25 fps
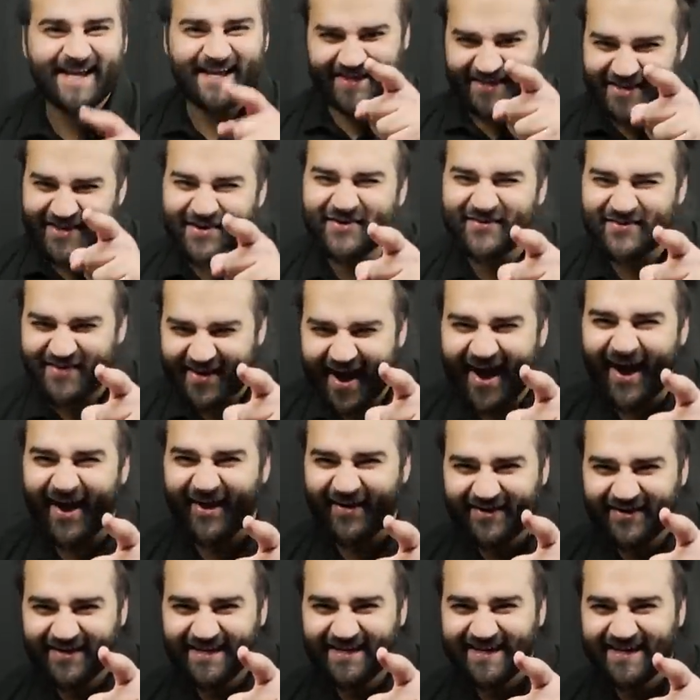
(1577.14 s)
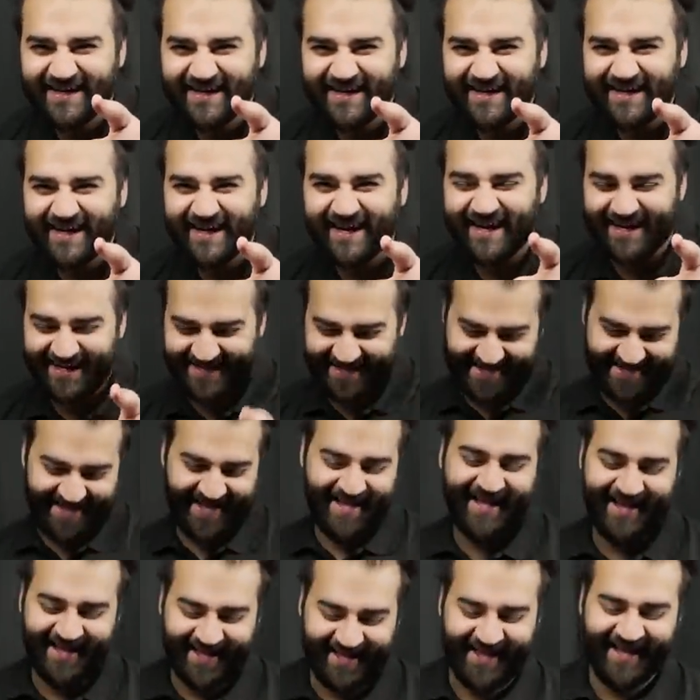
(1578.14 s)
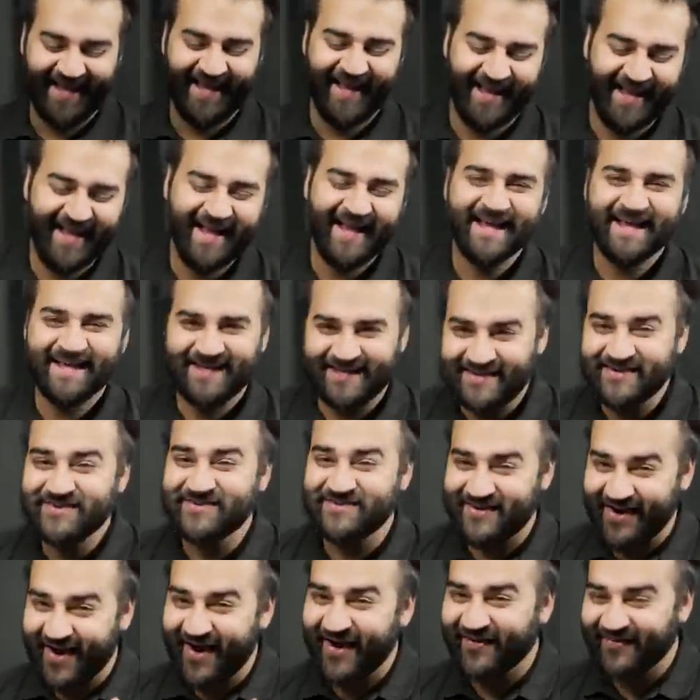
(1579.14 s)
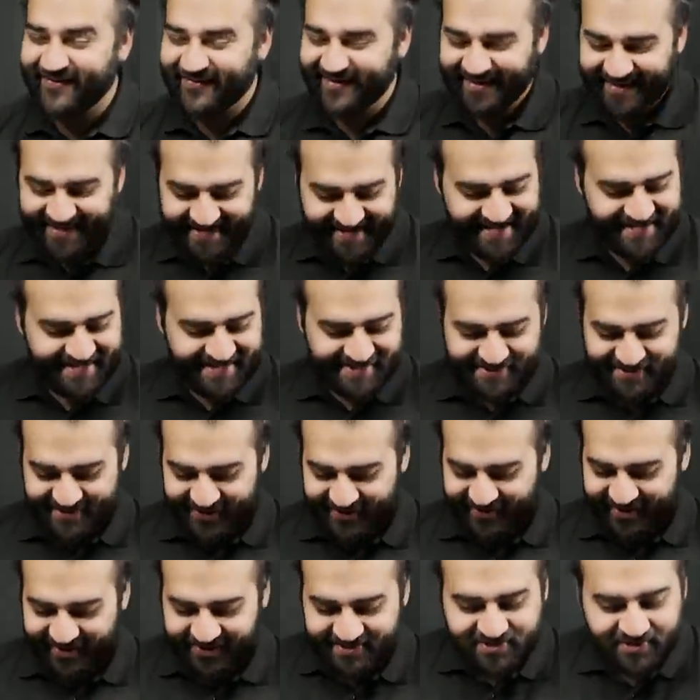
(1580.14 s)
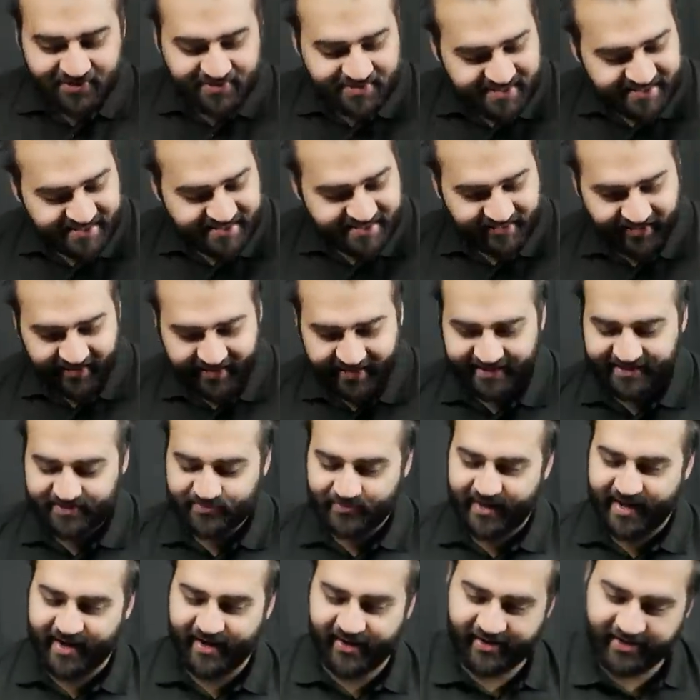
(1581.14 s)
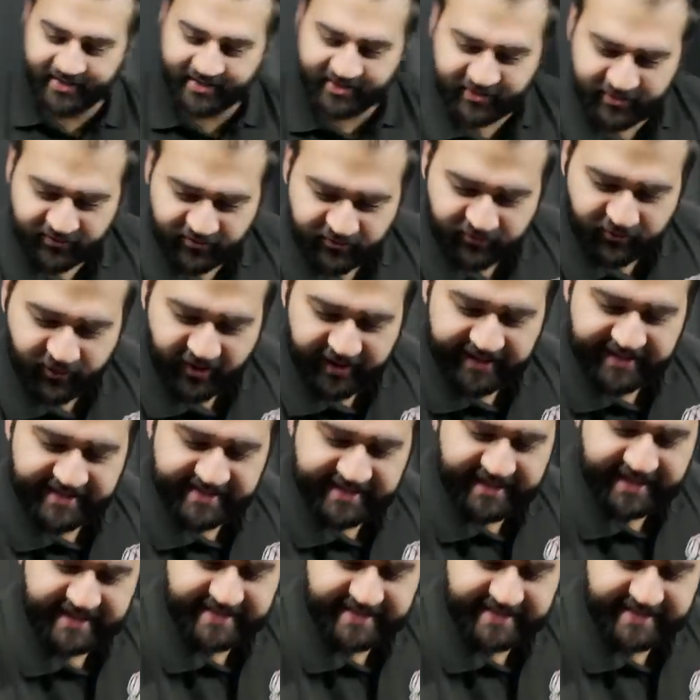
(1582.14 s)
you know. you know. So I chose the side where I could run into